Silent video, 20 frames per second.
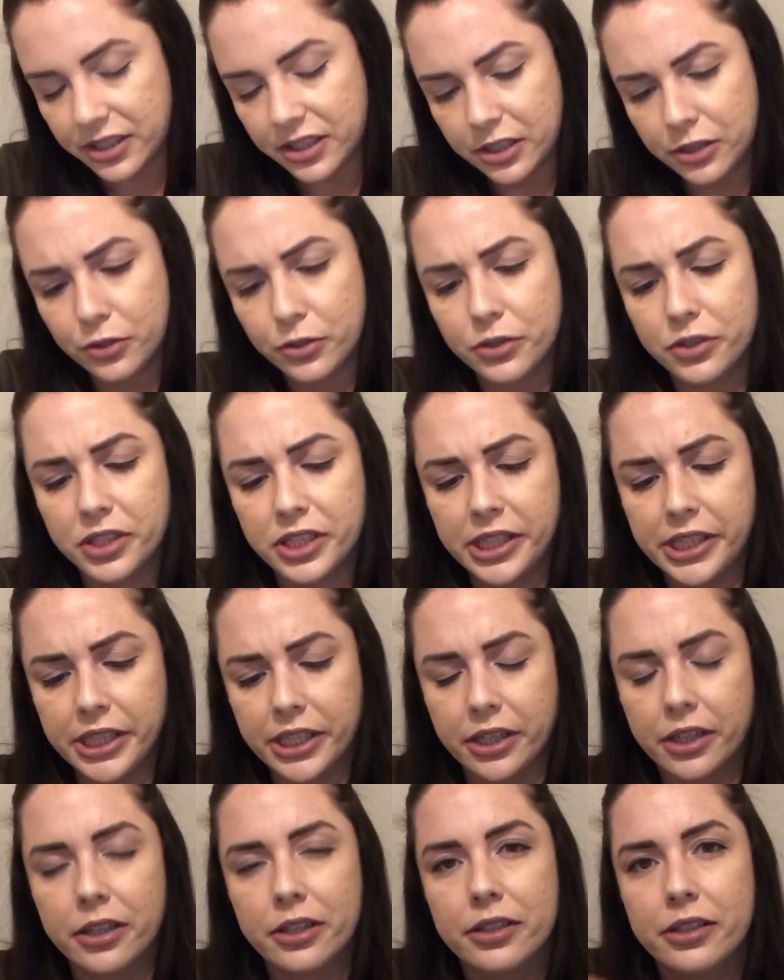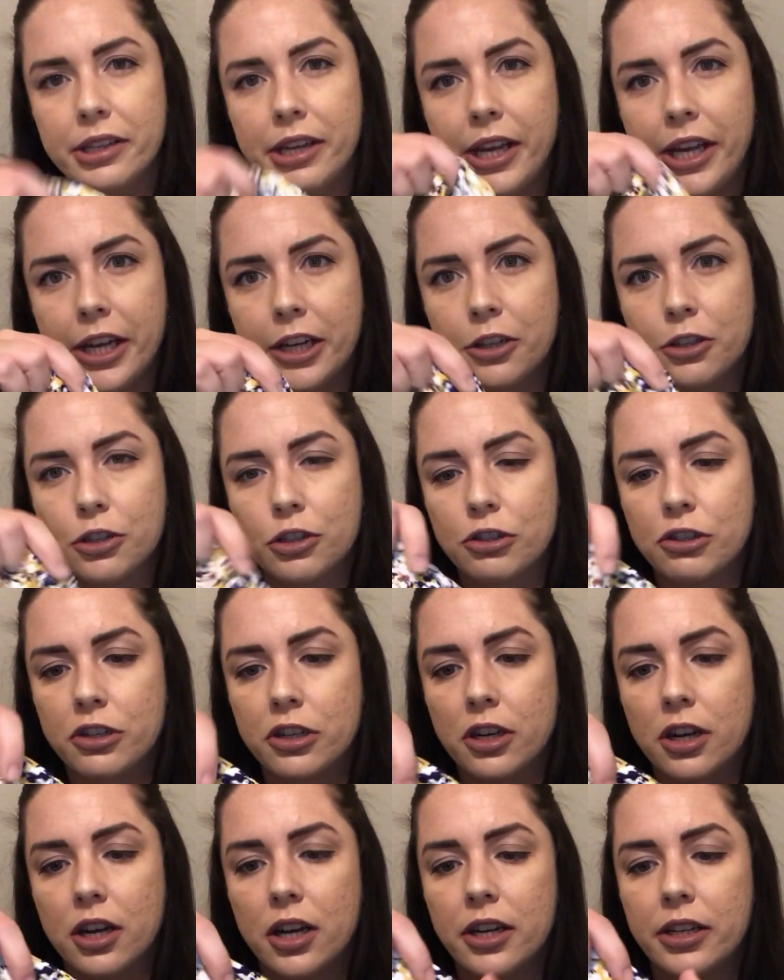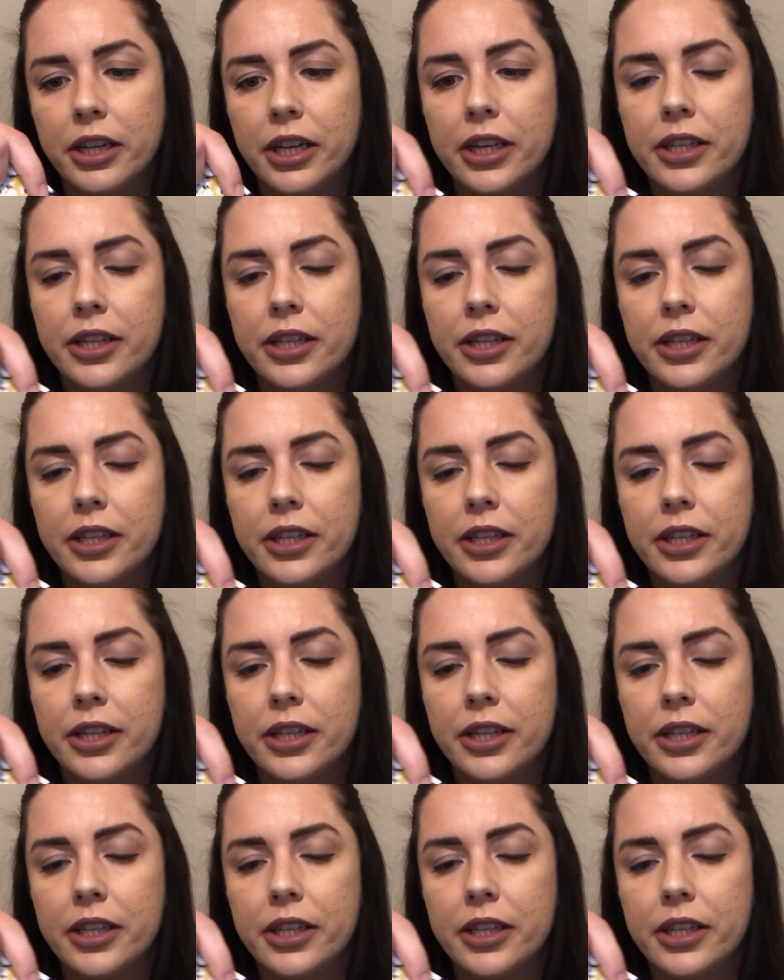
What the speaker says: an interesting texture on